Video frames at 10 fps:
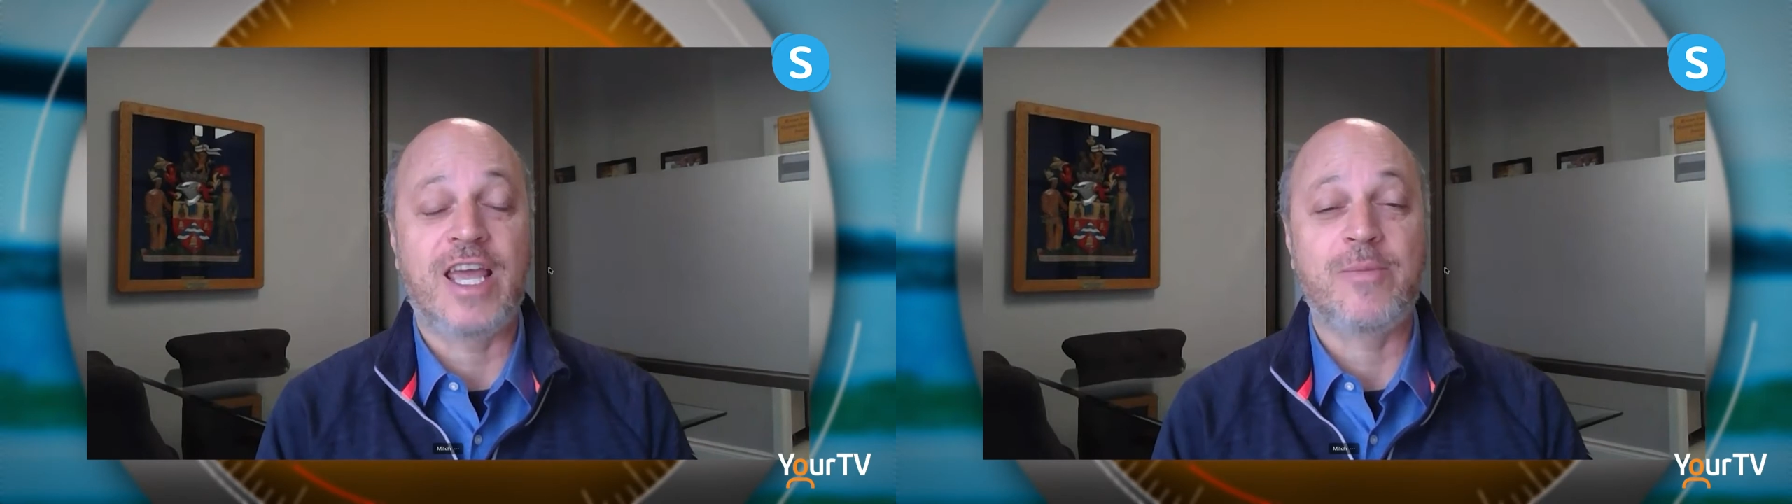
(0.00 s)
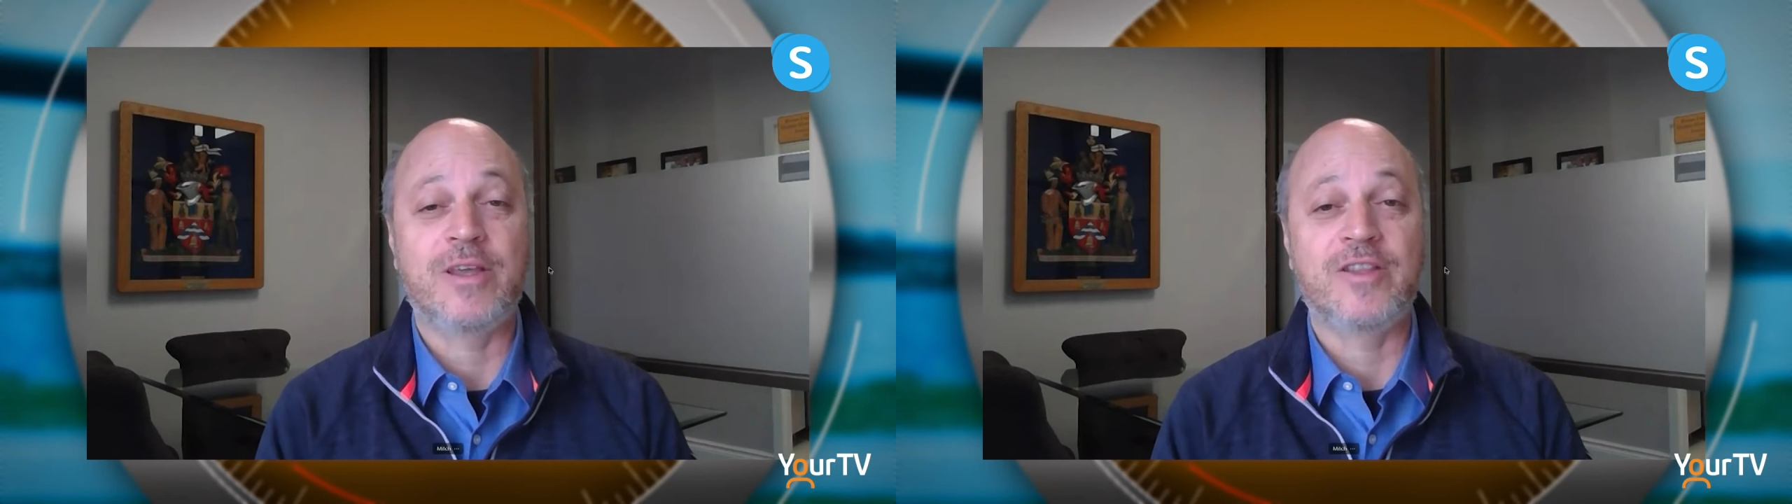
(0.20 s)

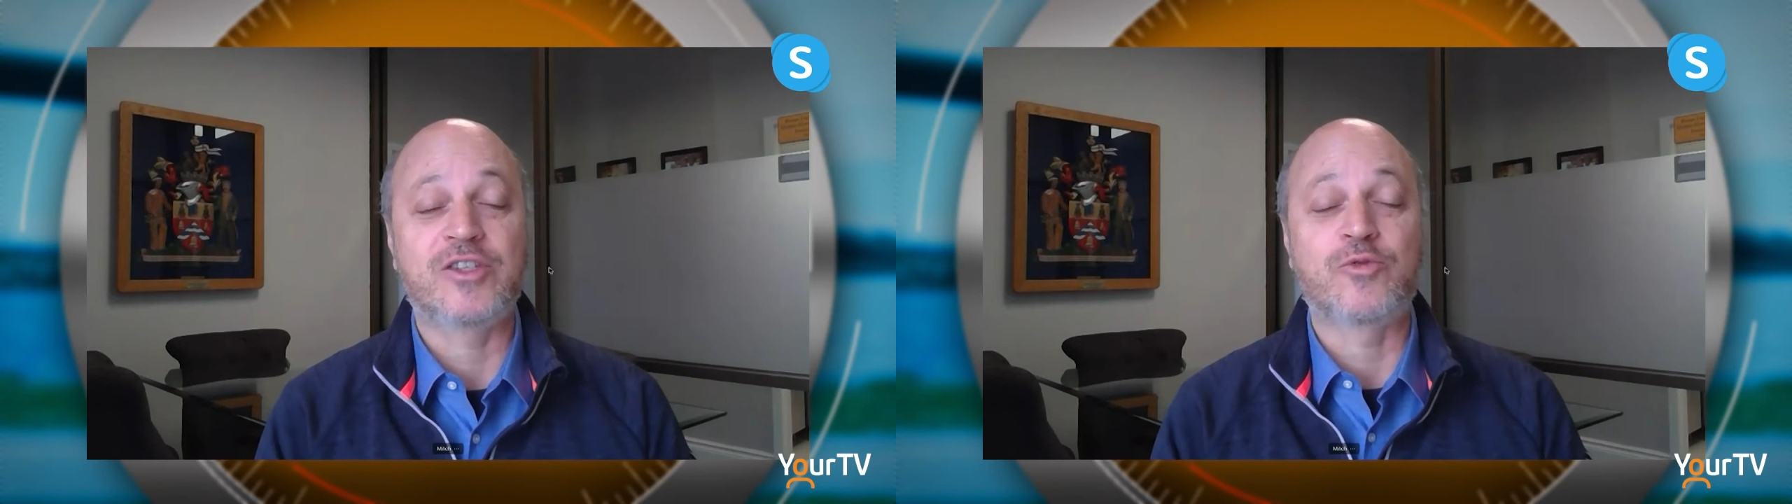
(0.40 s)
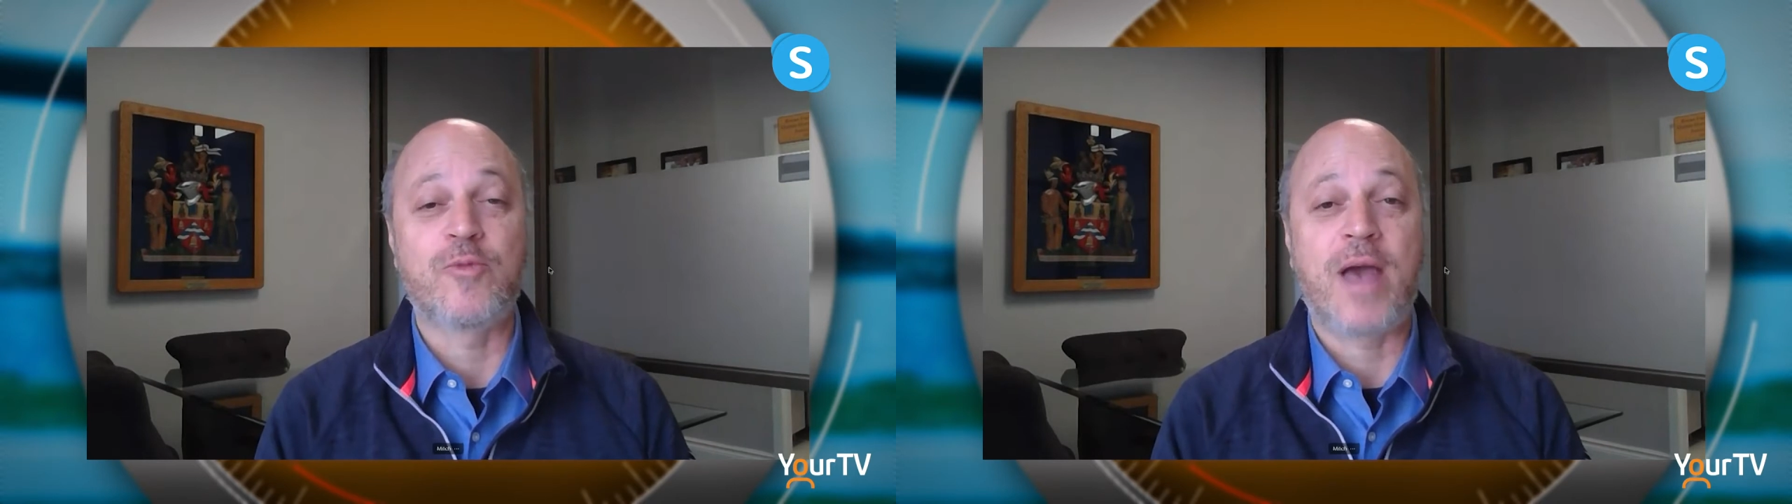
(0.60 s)
naming
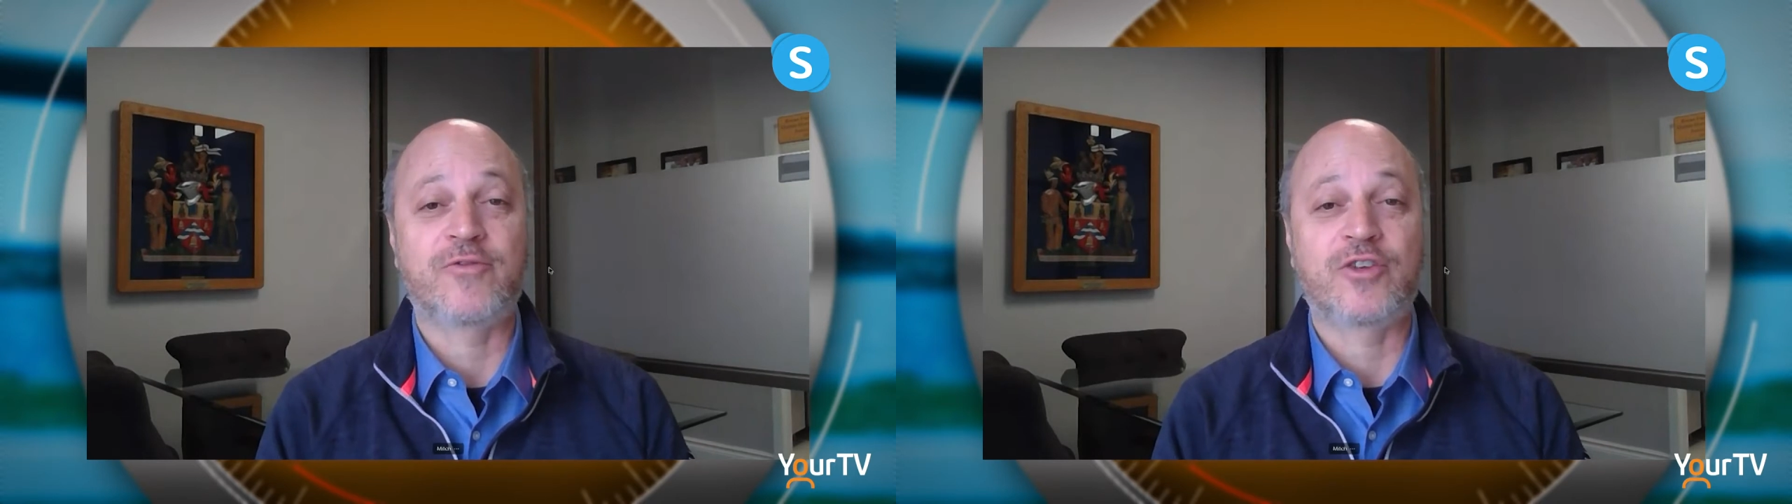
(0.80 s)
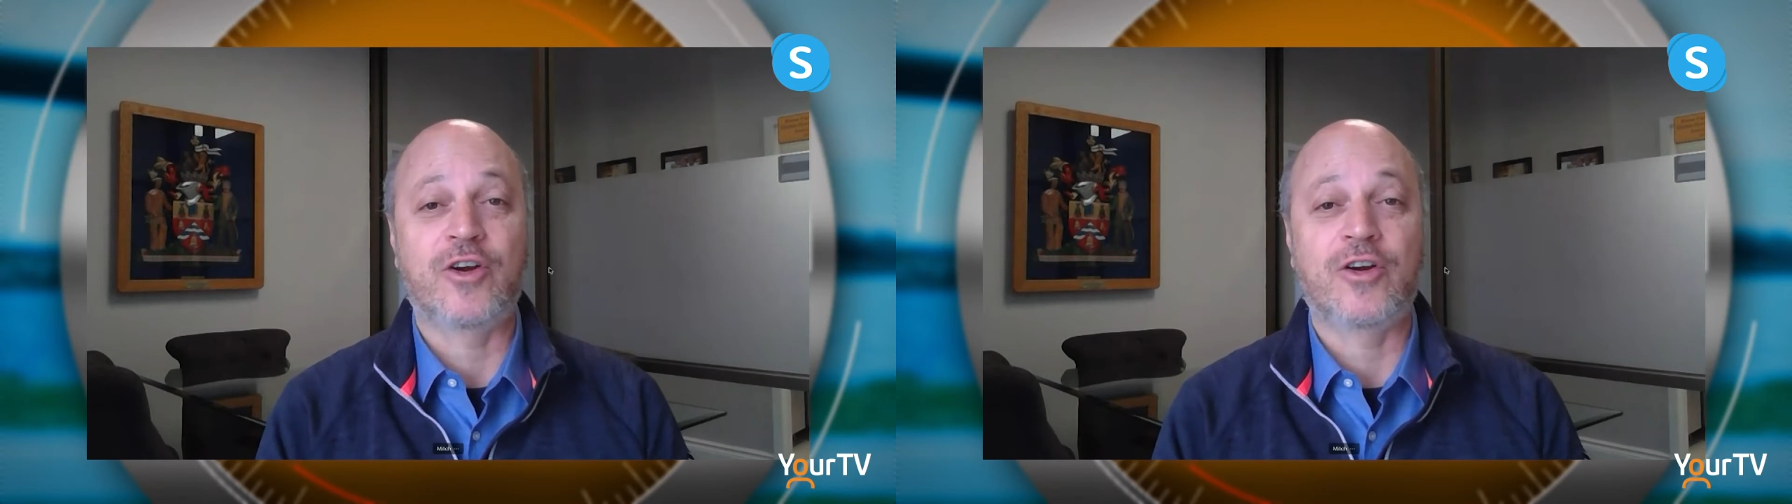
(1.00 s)
this room after